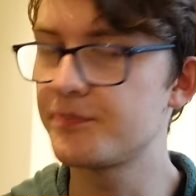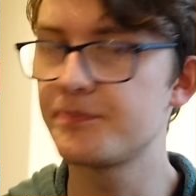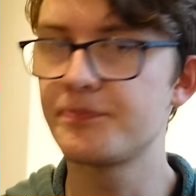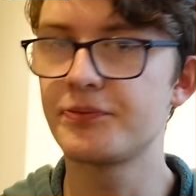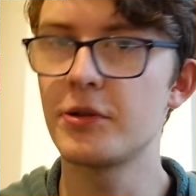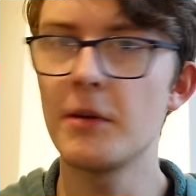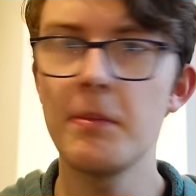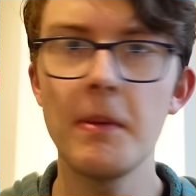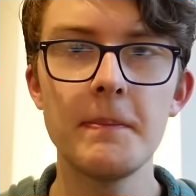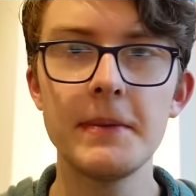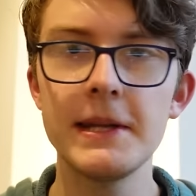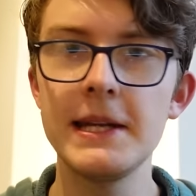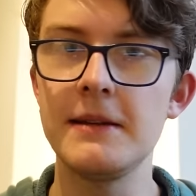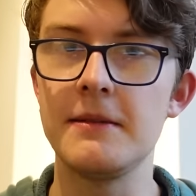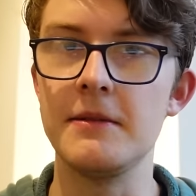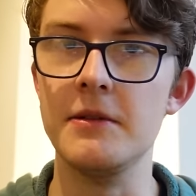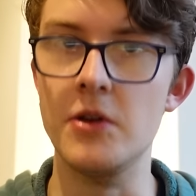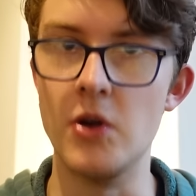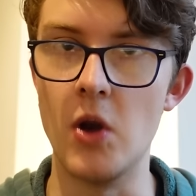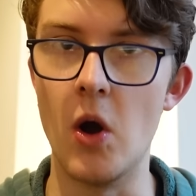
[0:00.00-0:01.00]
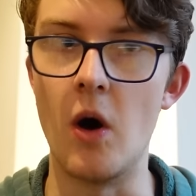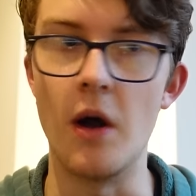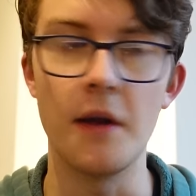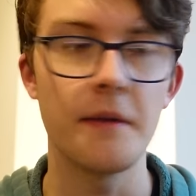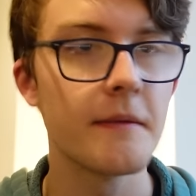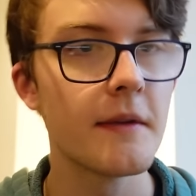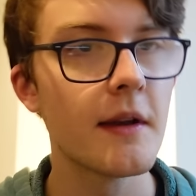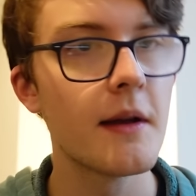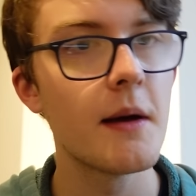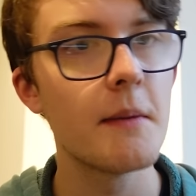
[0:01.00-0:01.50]
Probably
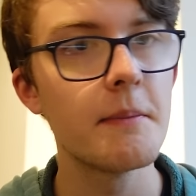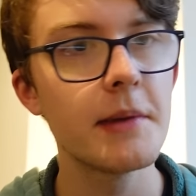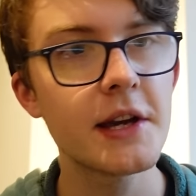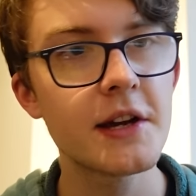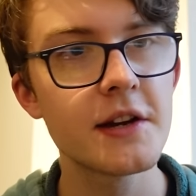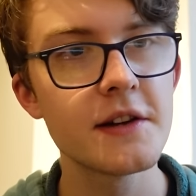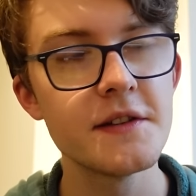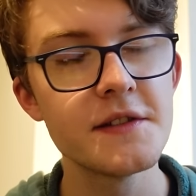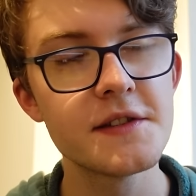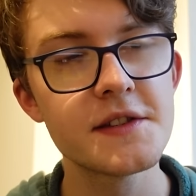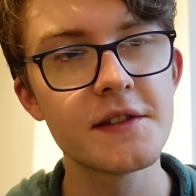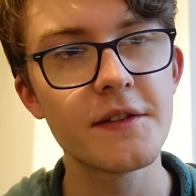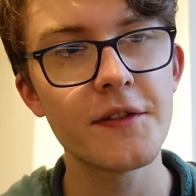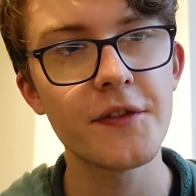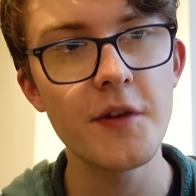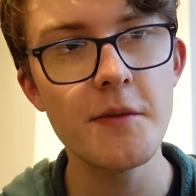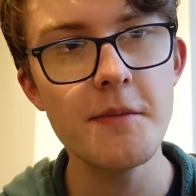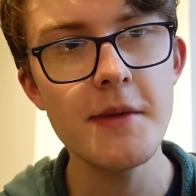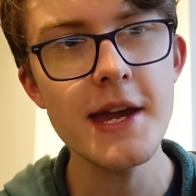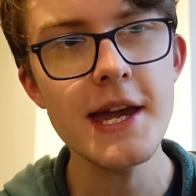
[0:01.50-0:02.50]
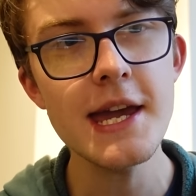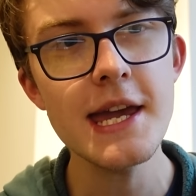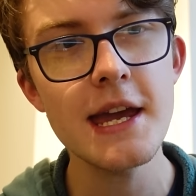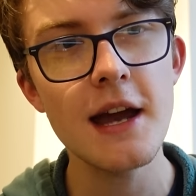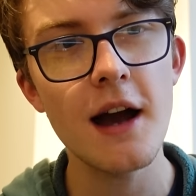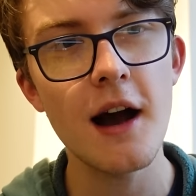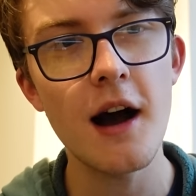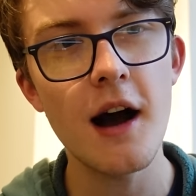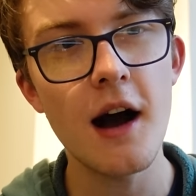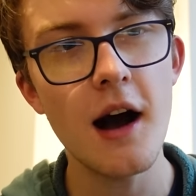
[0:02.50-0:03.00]
not, because for me,
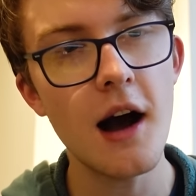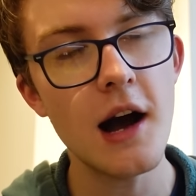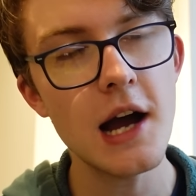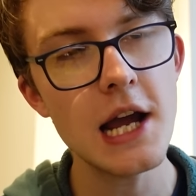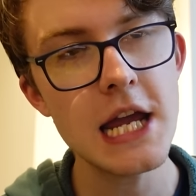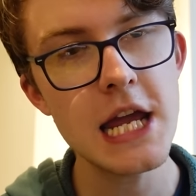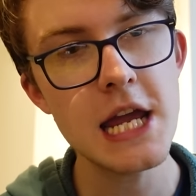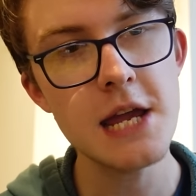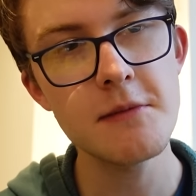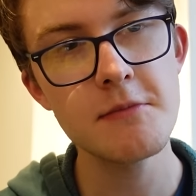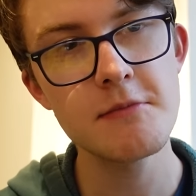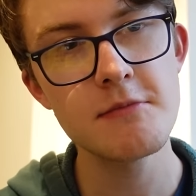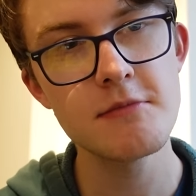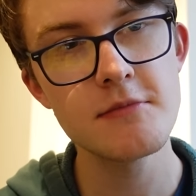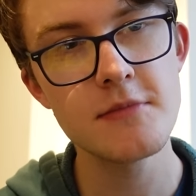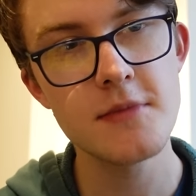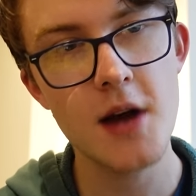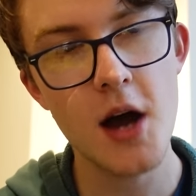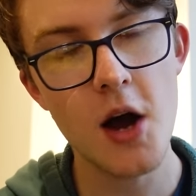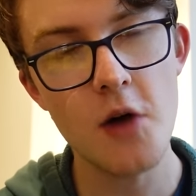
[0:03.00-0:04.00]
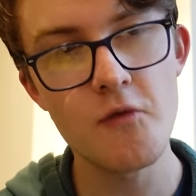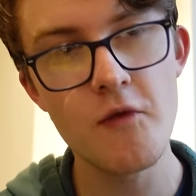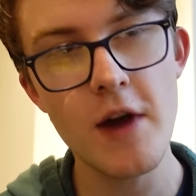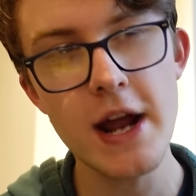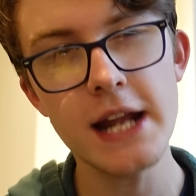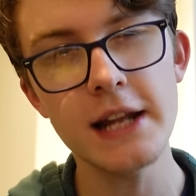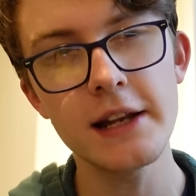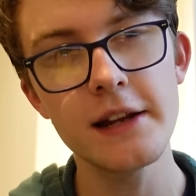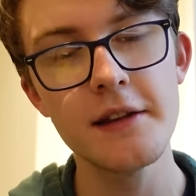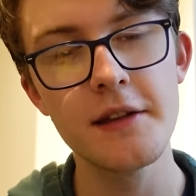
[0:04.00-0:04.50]
I'm a
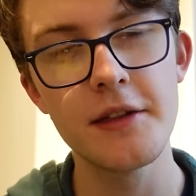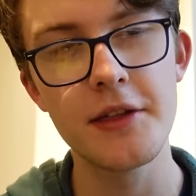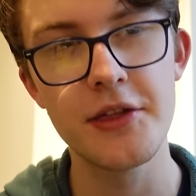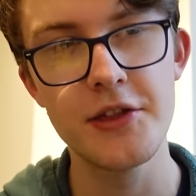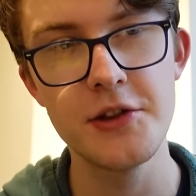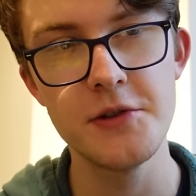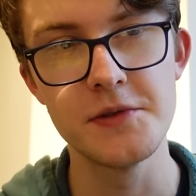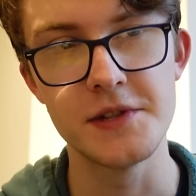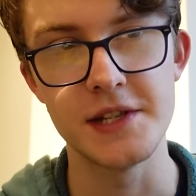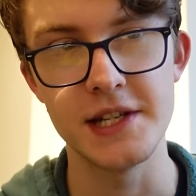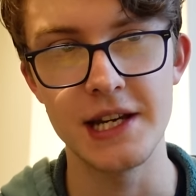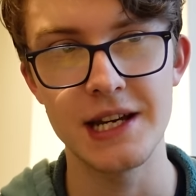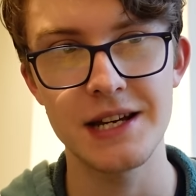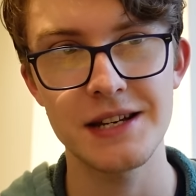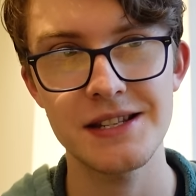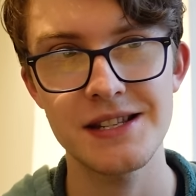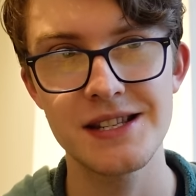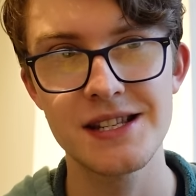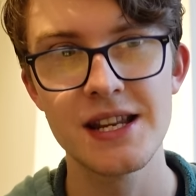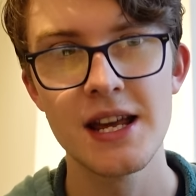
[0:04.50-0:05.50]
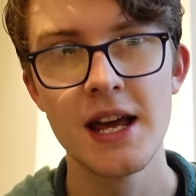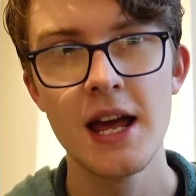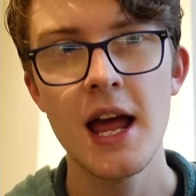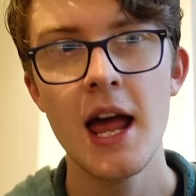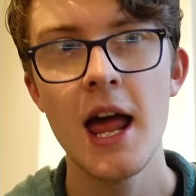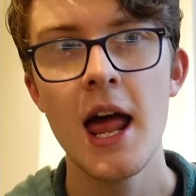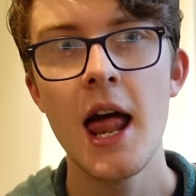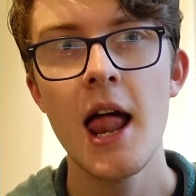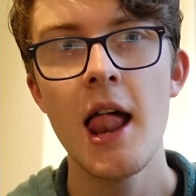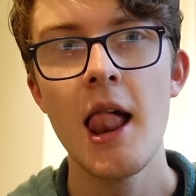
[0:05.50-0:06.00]
rail enthusiast,
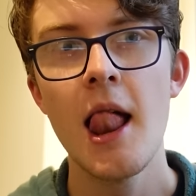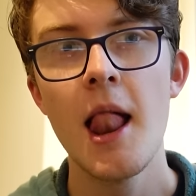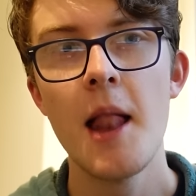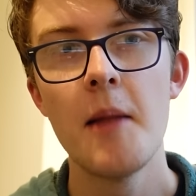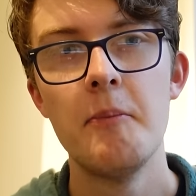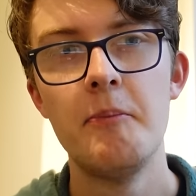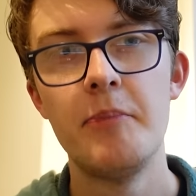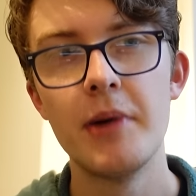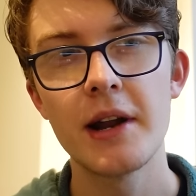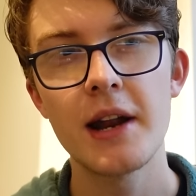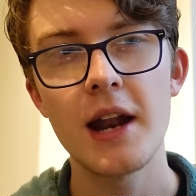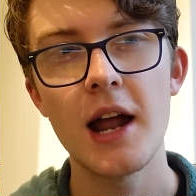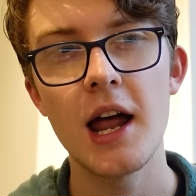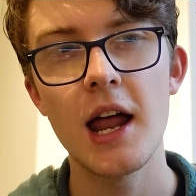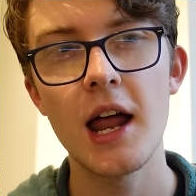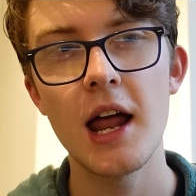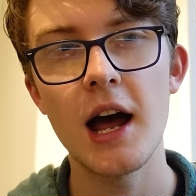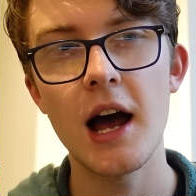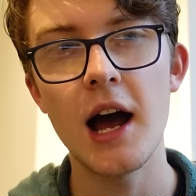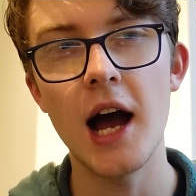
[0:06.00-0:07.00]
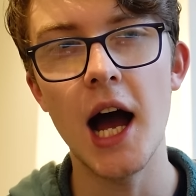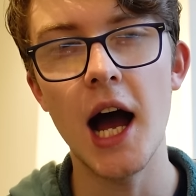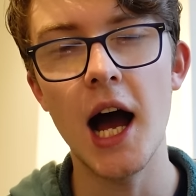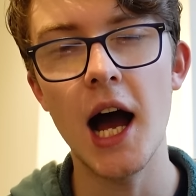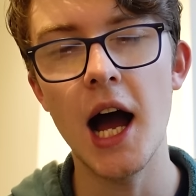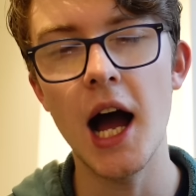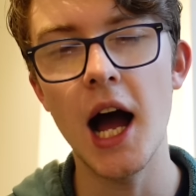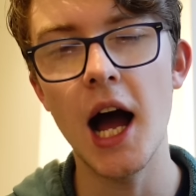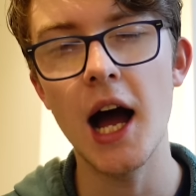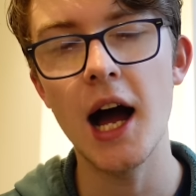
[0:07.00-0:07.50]
but
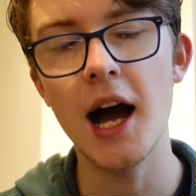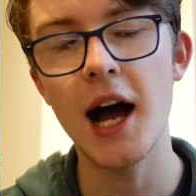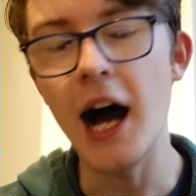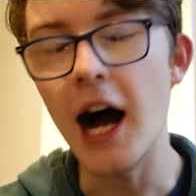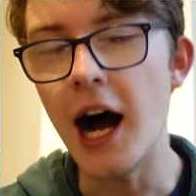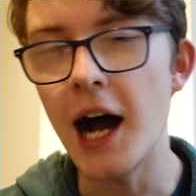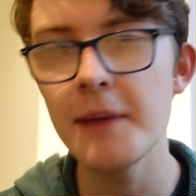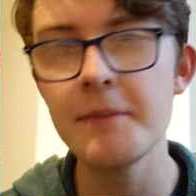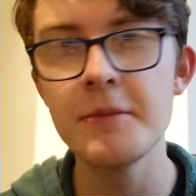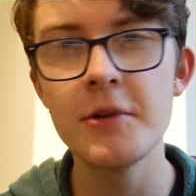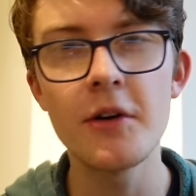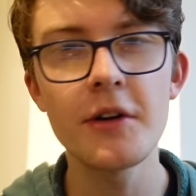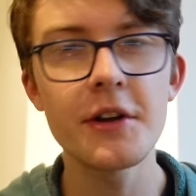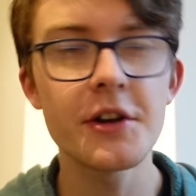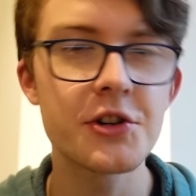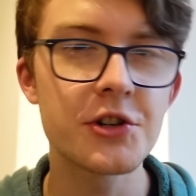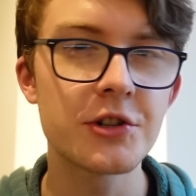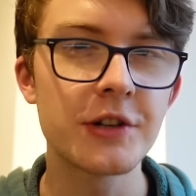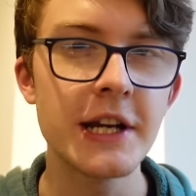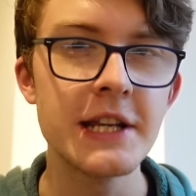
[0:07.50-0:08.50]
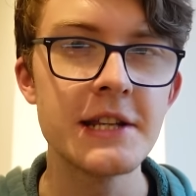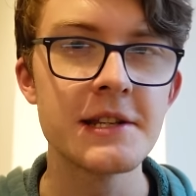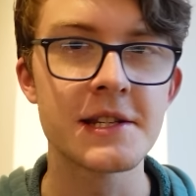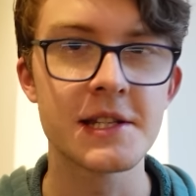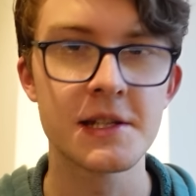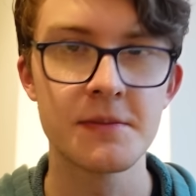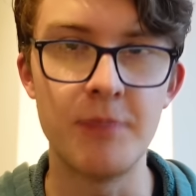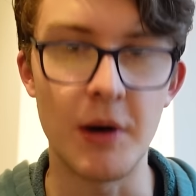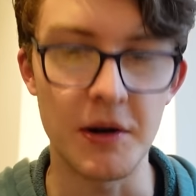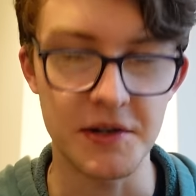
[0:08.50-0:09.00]
I'm not a train
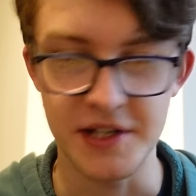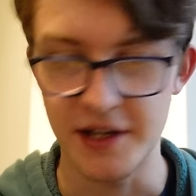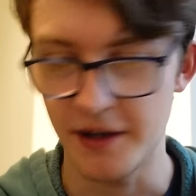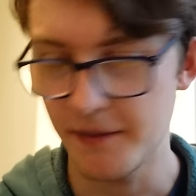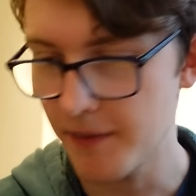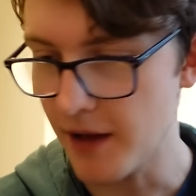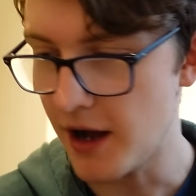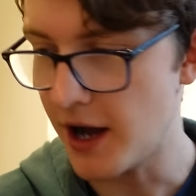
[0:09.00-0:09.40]
spotter.